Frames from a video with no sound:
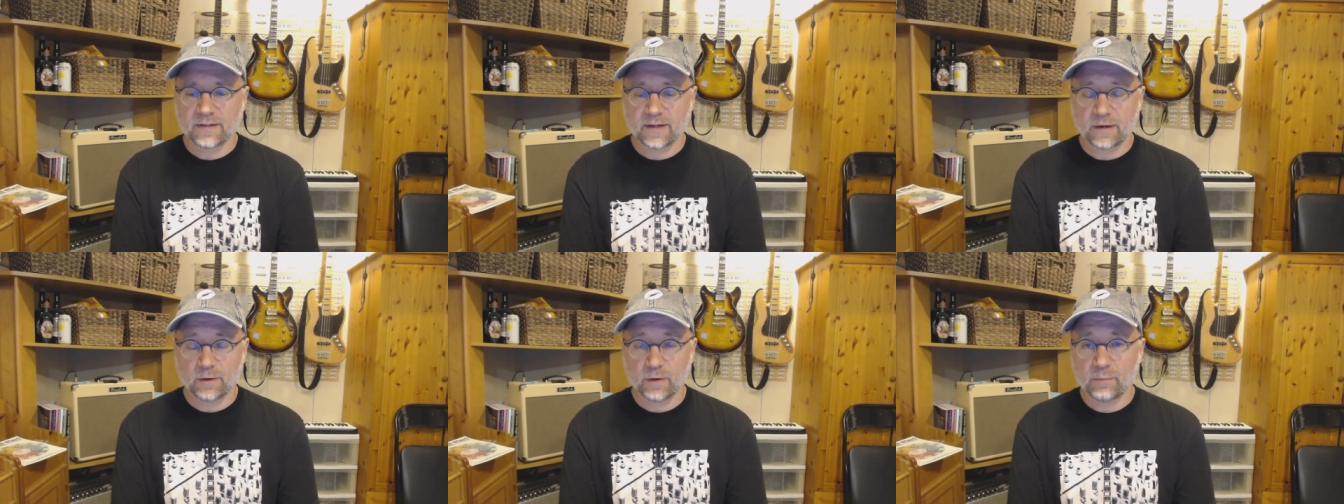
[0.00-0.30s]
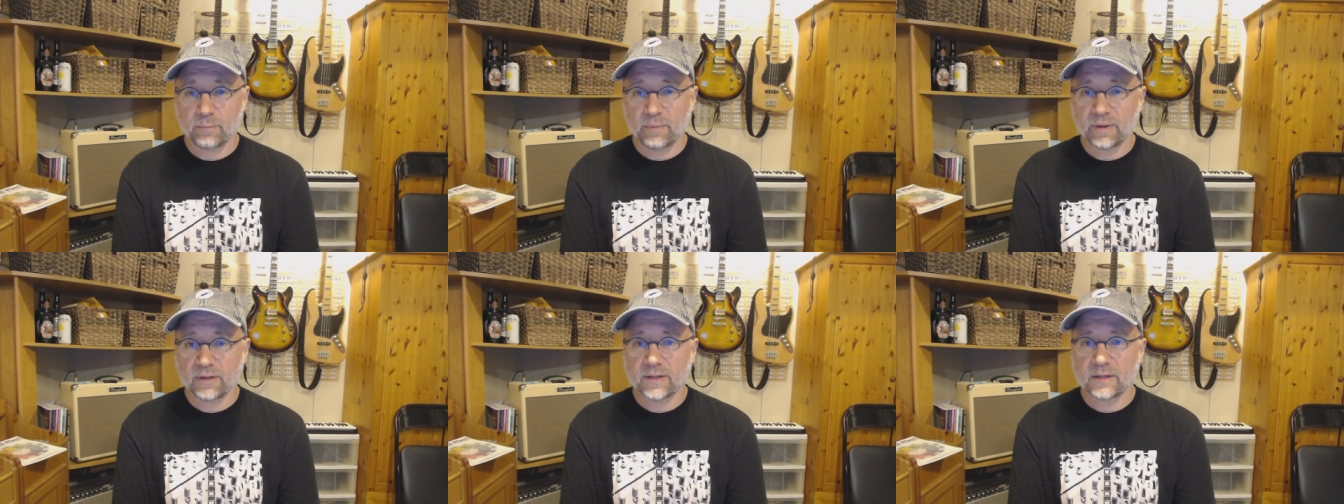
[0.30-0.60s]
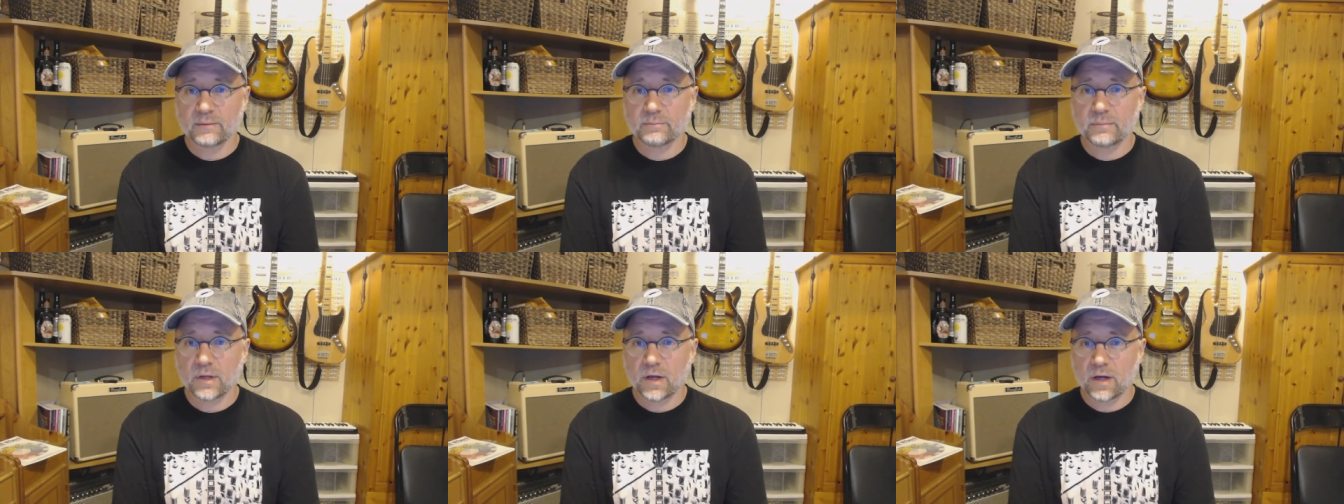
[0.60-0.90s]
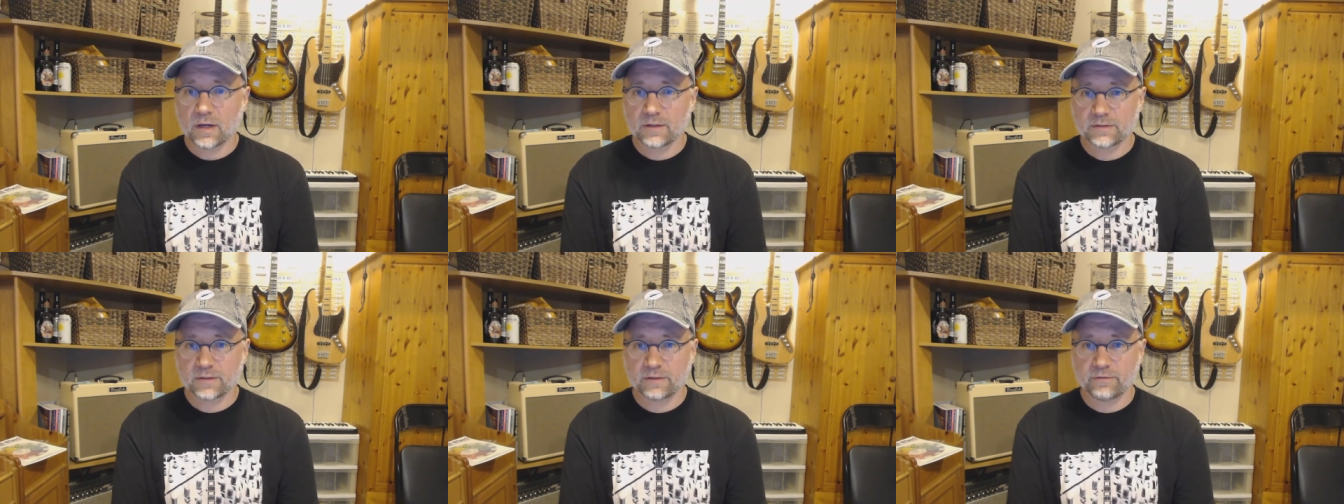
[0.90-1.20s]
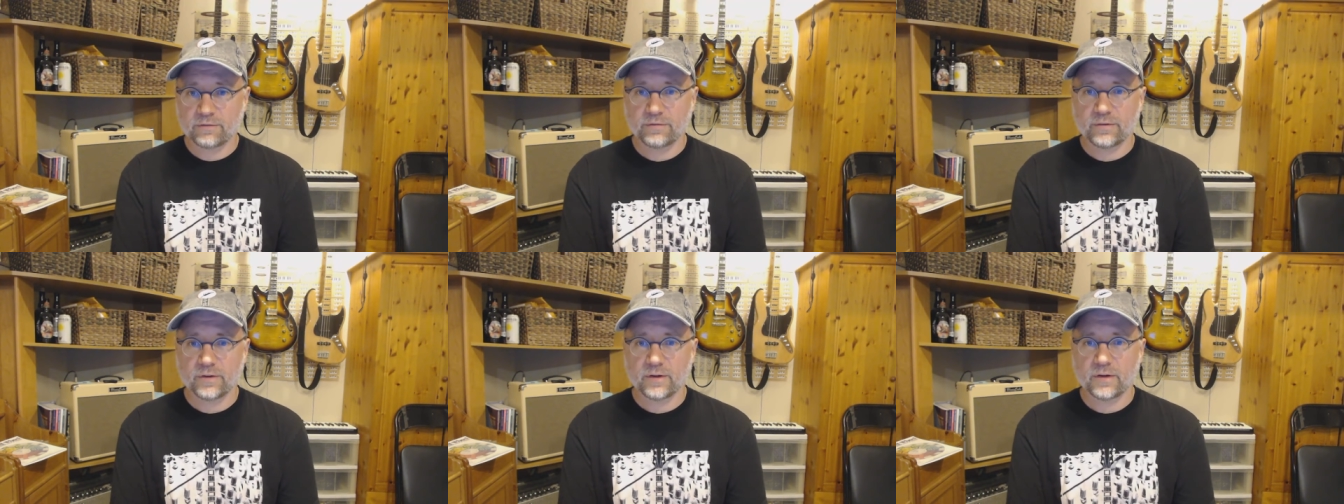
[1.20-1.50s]
that are the building blocks
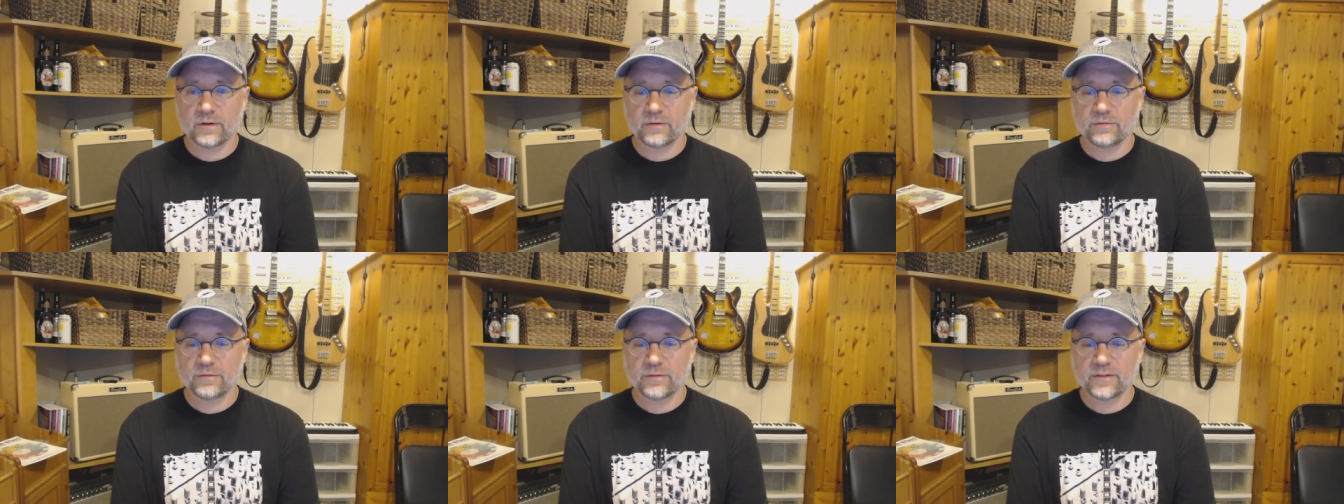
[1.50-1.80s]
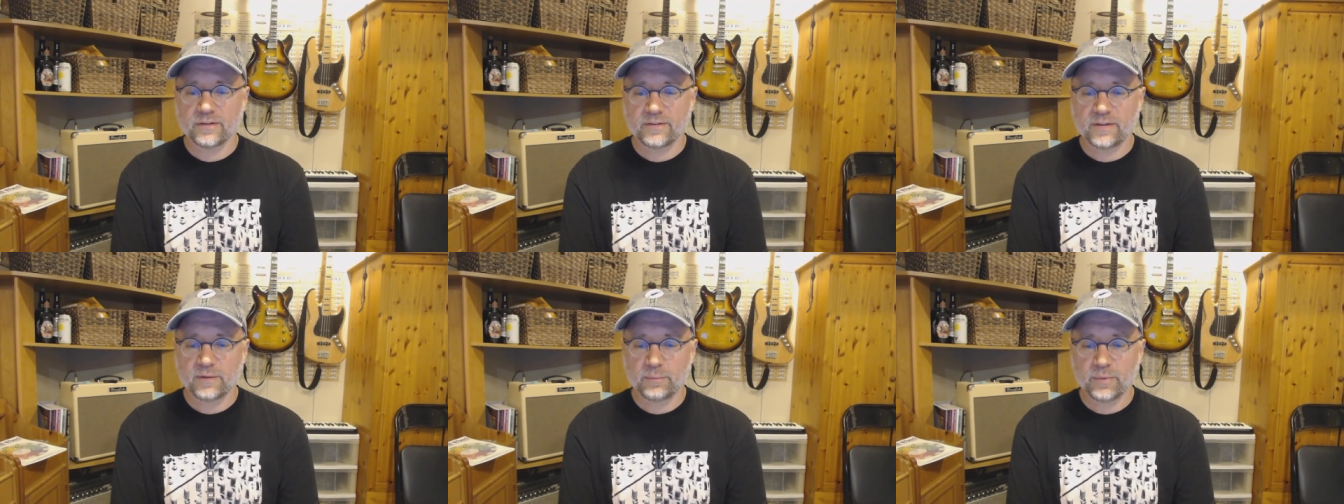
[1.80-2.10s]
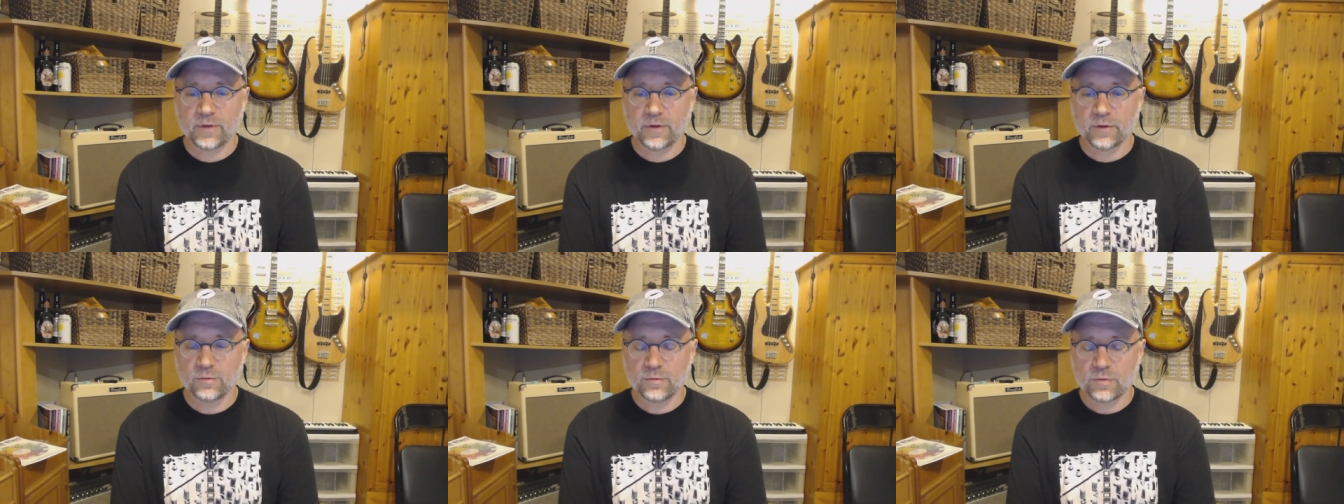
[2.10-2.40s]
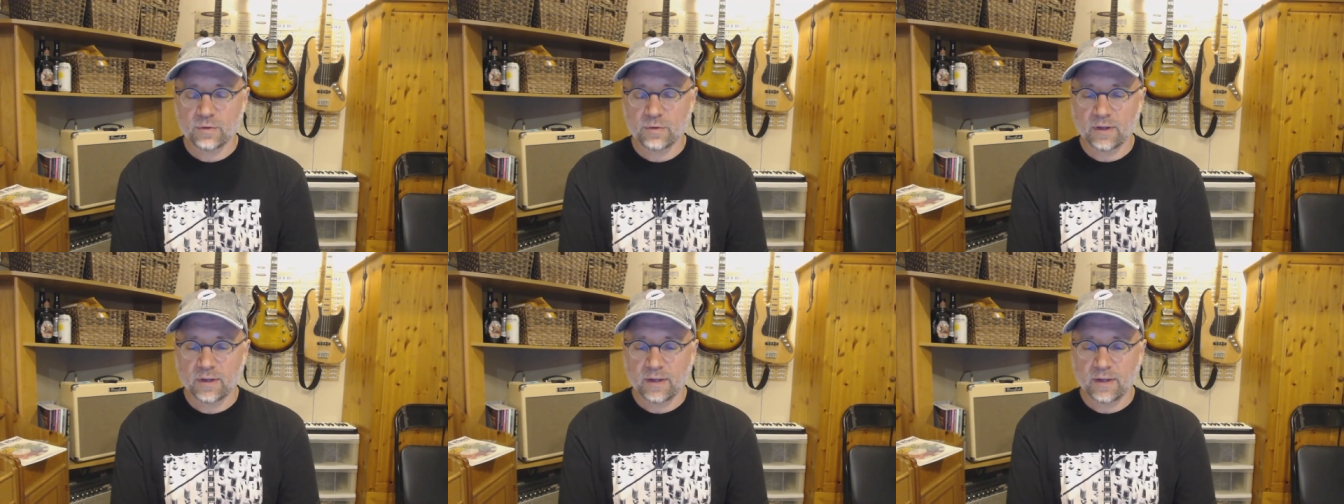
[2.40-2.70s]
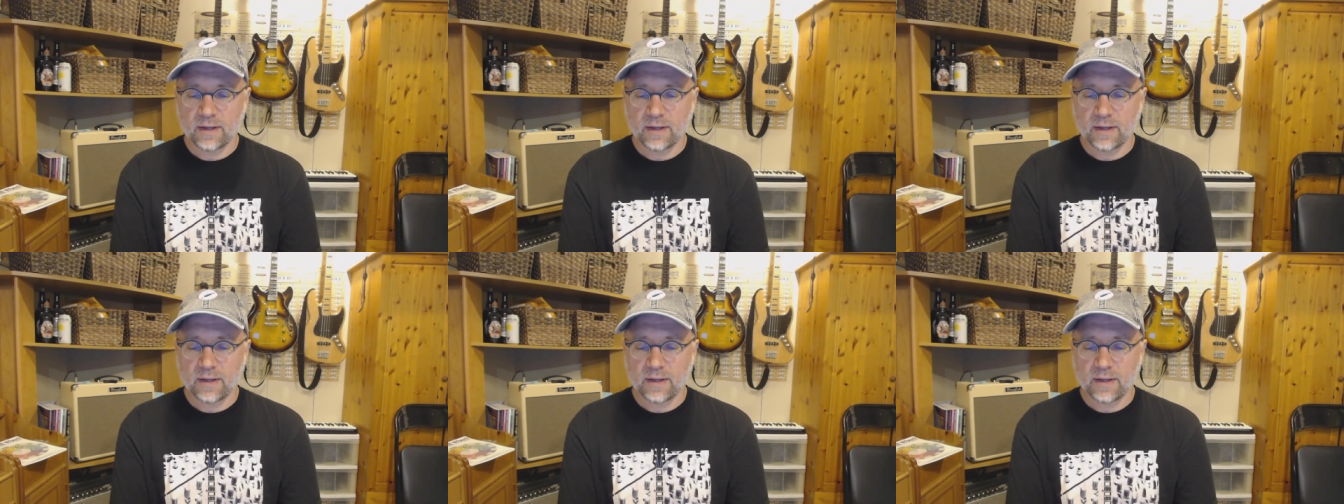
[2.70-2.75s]
of, uh, of the CPU